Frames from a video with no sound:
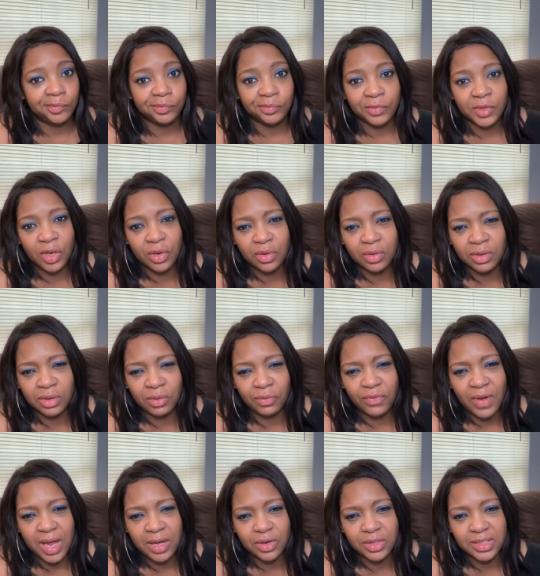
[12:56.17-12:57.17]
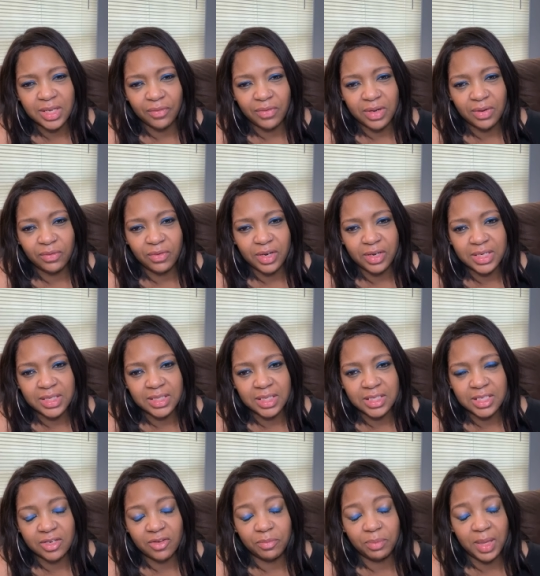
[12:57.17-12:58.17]
you you find yourself in a very
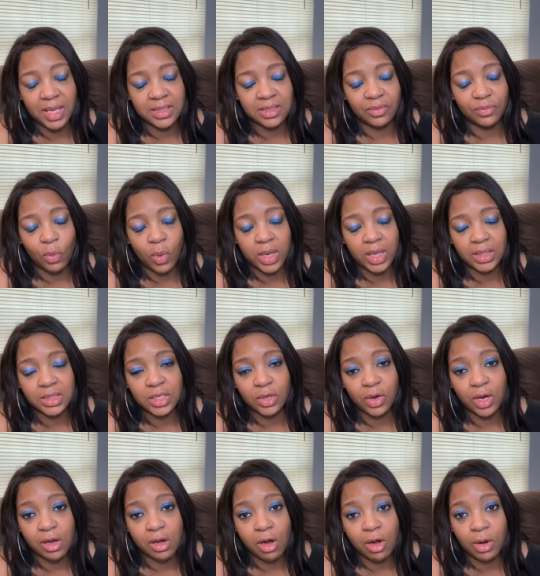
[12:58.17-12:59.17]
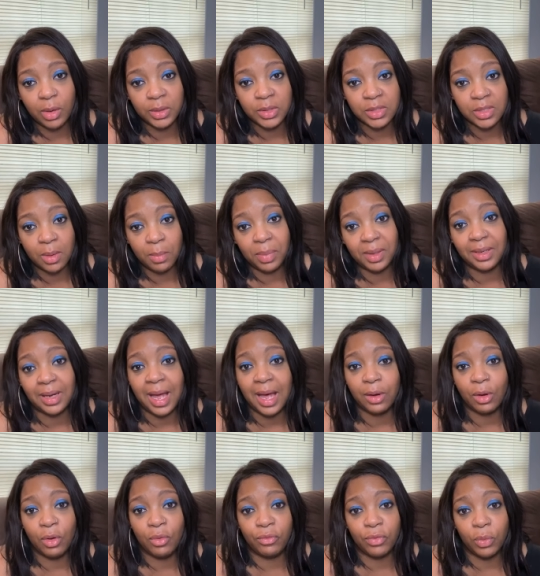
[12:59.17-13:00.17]
sensitive place of wanting to encourage them but
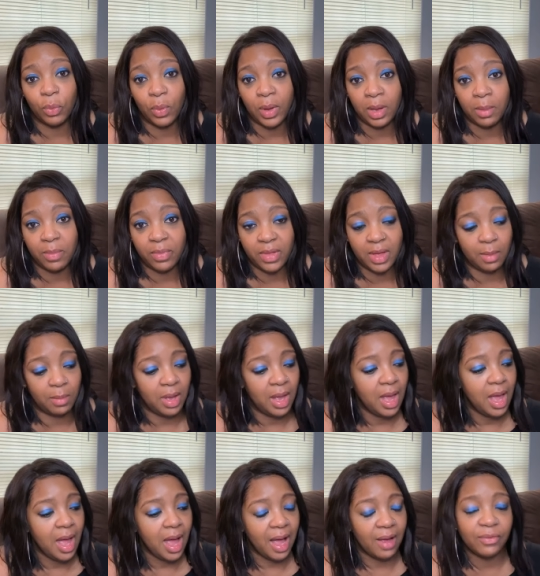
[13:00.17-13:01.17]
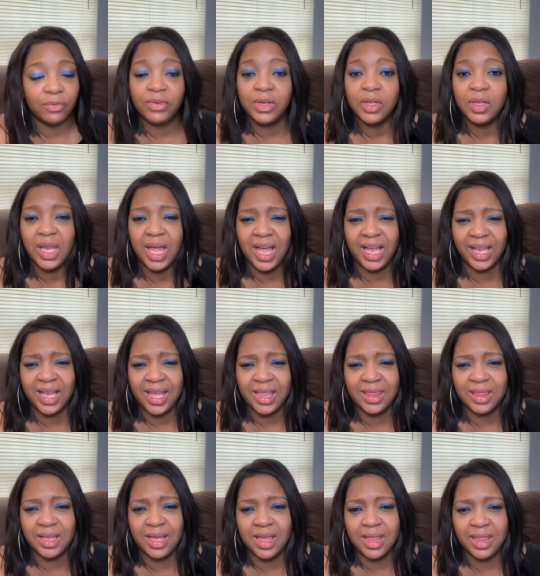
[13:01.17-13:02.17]
not overwhelm them. I feel like
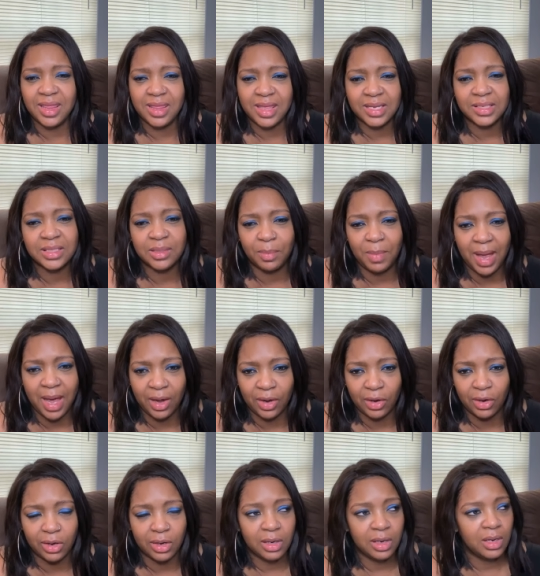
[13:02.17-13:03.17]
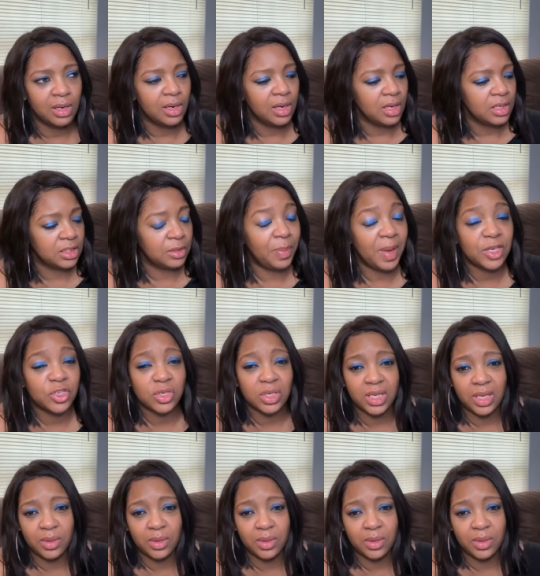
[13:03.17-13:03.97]
in, in this matter, especially